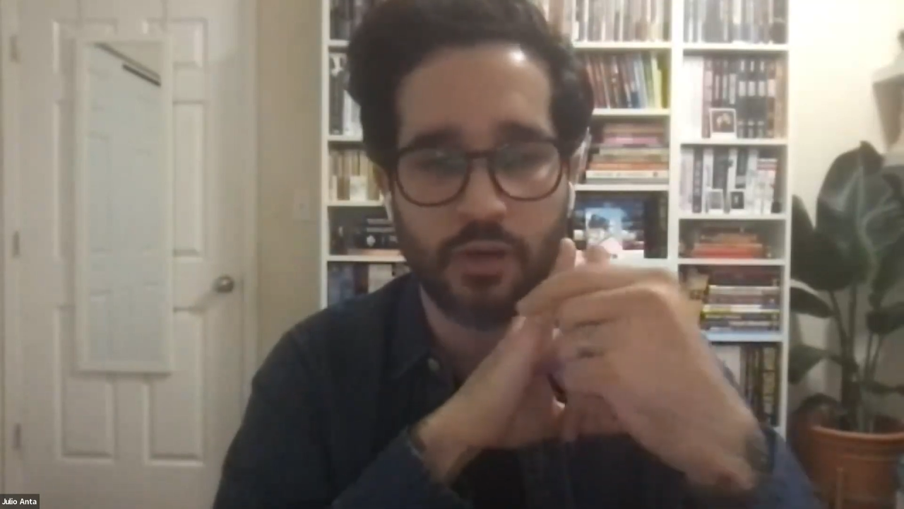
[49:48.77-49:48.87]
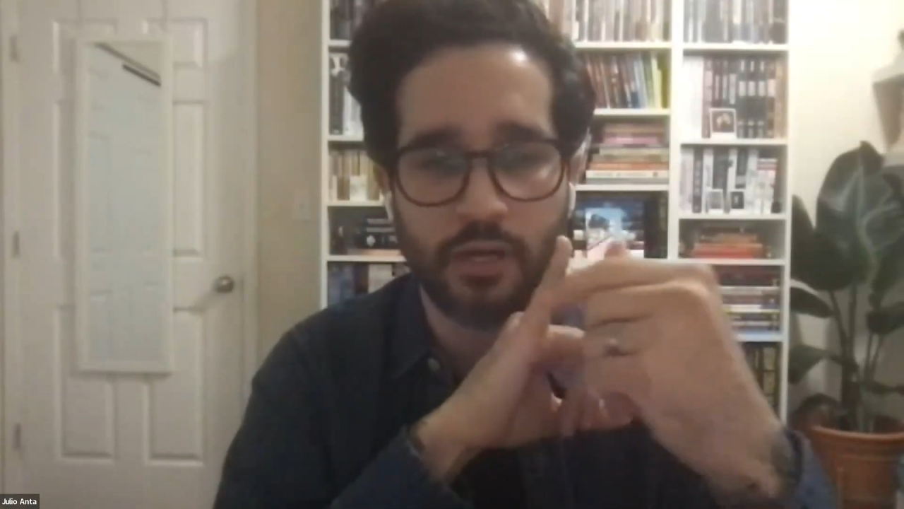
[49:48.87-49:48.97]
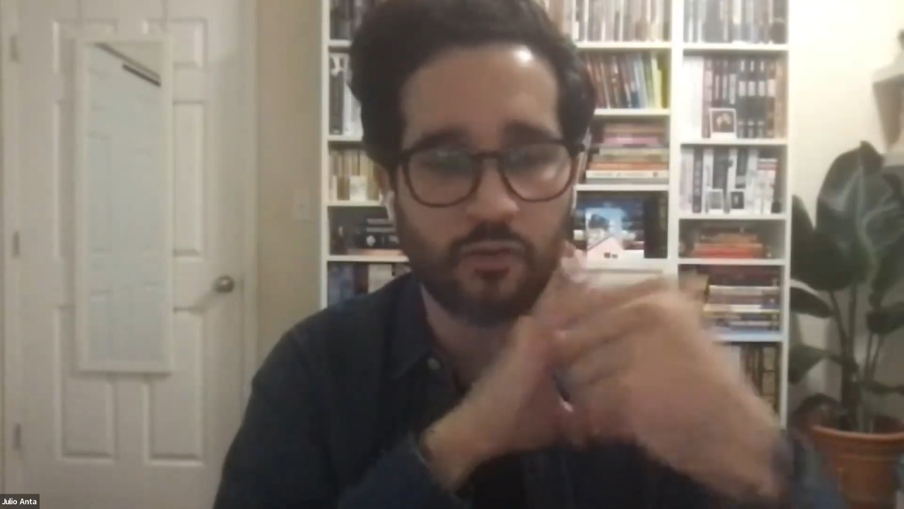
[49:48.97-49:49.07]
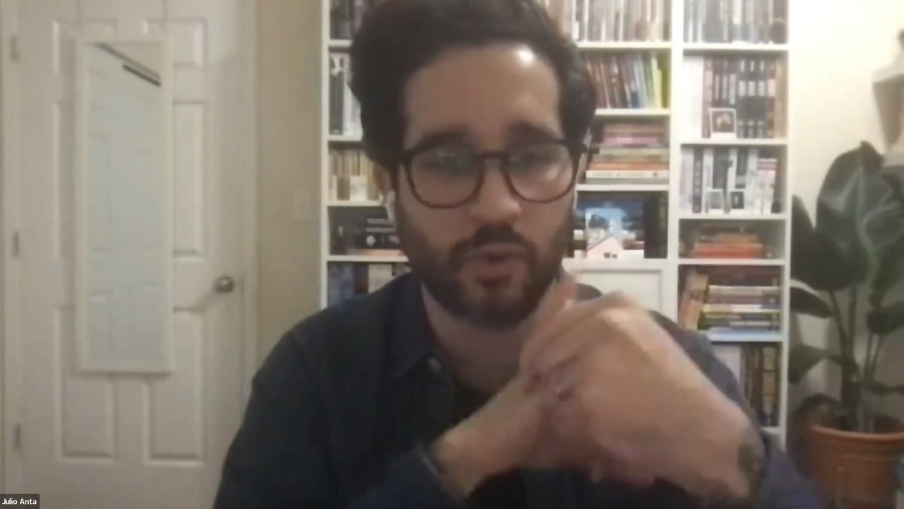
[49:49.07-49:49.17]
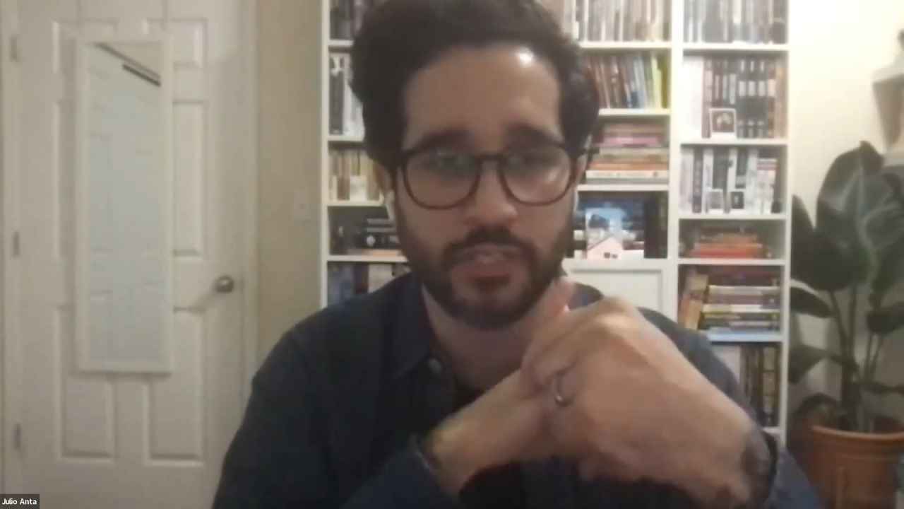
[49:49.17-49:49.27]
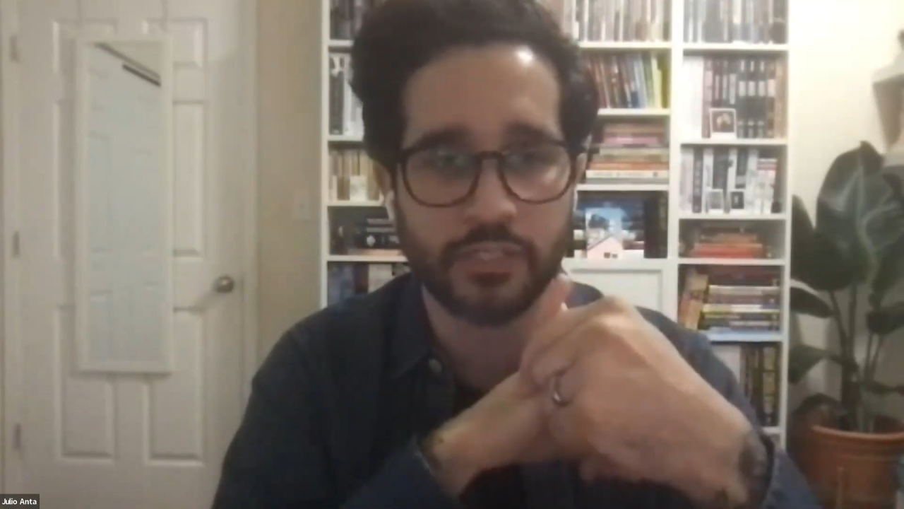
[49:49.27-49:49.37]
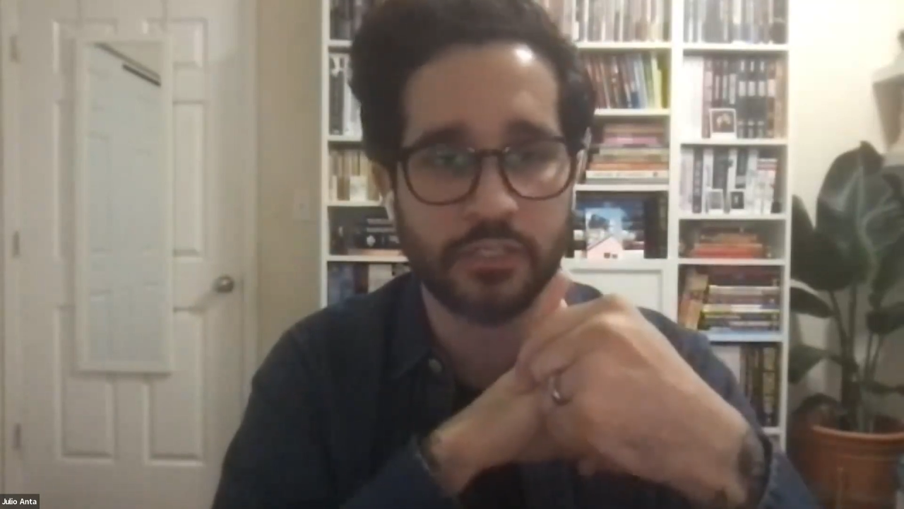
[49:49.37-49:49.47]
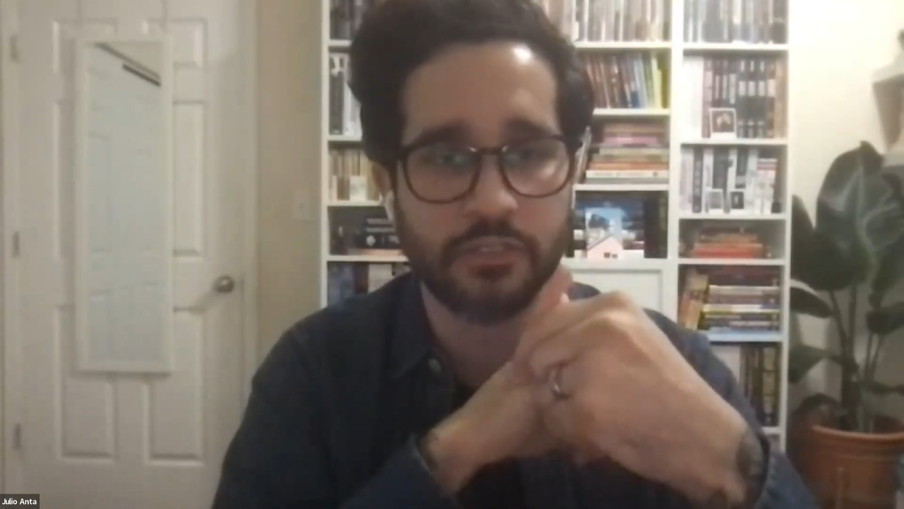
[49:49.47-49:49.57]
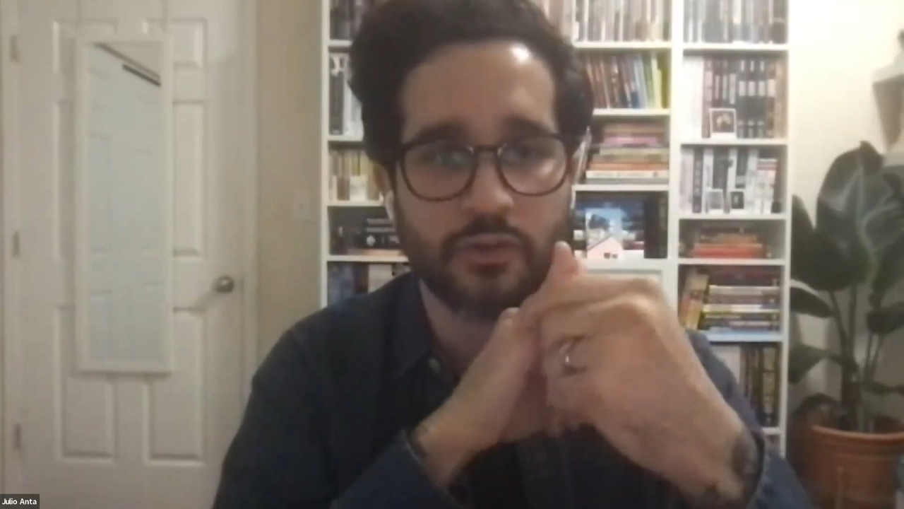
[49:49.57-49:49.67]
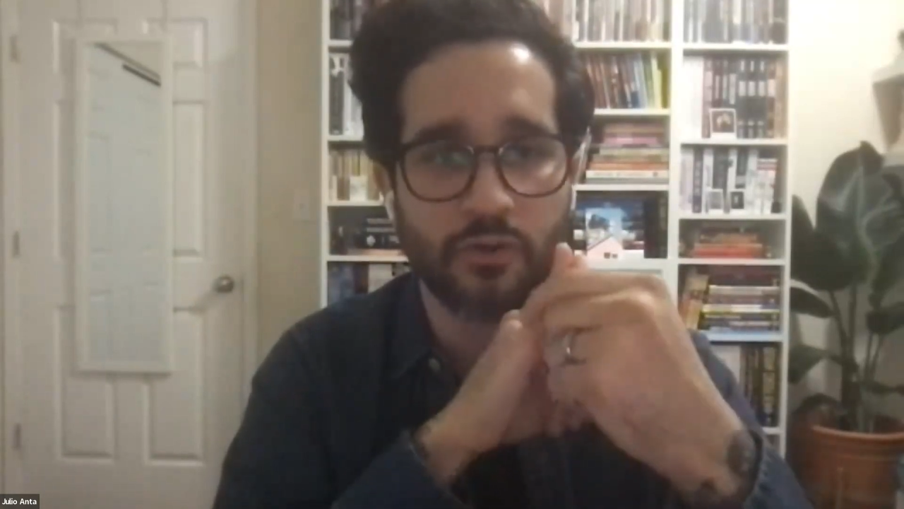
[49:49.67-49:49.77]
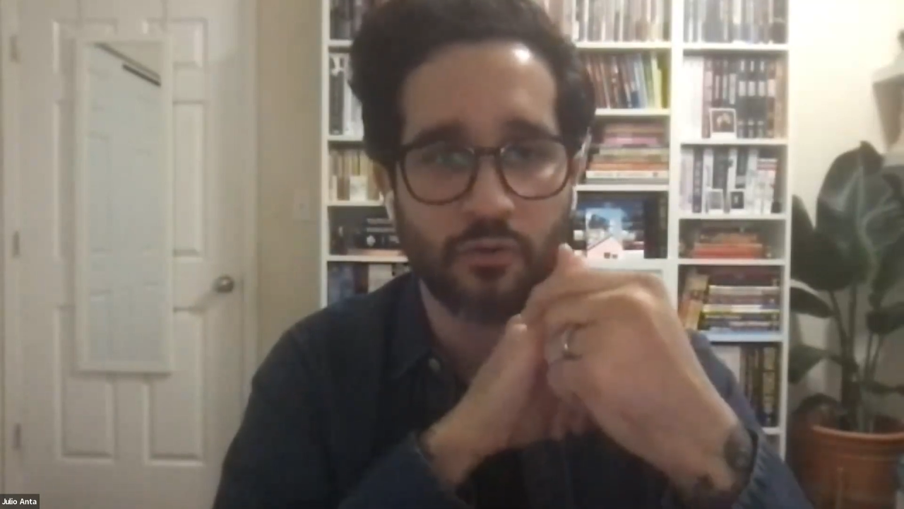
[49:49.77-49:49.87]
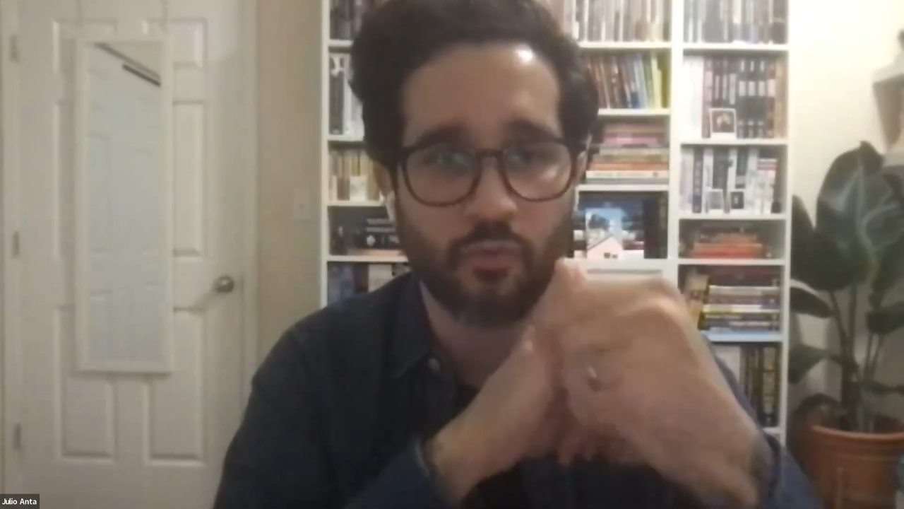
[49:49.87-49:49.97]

aggressions or